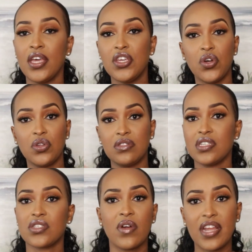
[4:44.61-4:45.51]
you know,
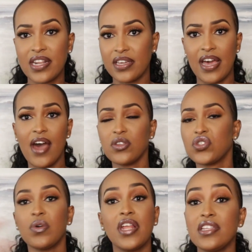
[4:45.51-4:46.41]
disconnect it,
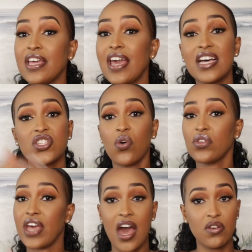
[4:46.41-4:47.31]
it has
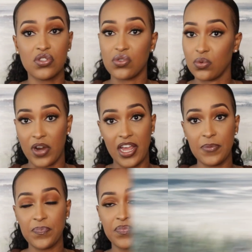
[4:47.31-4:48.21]
all the hows to, right?